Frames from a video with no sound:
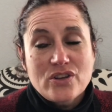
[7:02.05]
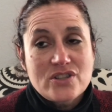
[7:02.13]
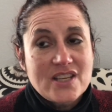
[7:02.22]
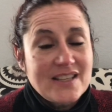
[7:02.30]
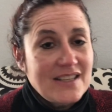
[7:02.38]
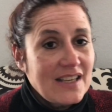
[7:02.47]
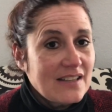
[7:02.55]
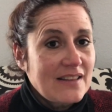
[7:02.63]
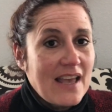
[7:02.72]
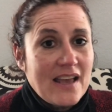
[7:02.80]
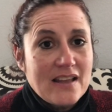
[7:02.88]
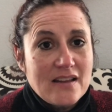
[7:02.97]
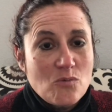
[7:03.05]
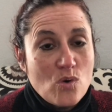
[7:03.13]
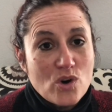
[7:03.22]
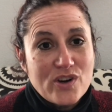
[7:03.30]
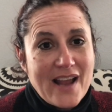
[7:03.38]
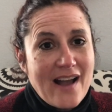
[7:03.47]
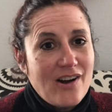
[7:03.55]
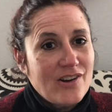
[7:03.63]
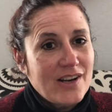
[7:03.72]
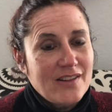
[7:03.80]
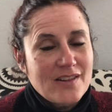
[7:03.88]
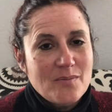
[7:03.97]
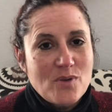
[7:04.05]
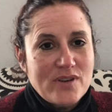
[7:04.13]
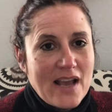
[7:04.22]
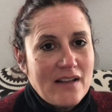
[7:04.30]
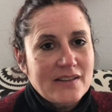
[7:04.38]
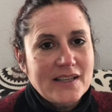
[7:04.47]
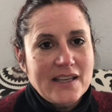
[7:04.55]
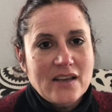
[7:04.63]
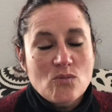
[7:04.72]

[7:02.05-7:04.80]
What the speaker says: to get that word out and the modality